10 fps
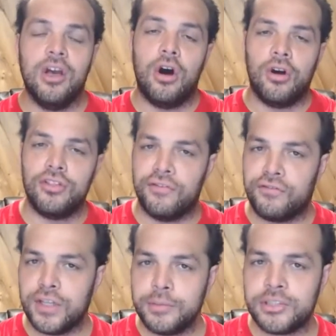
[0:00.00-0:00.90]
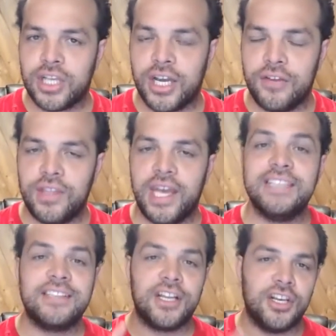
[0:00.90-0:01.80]
On the flip side of that is
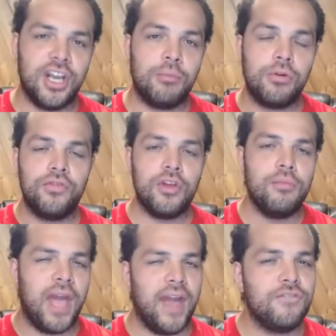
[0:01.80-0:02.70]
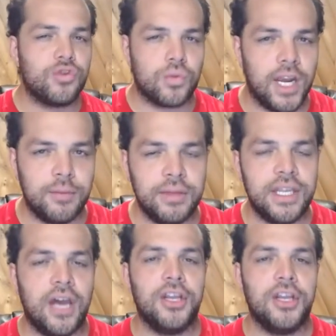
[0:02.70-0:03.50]
that a number of them have dragged me down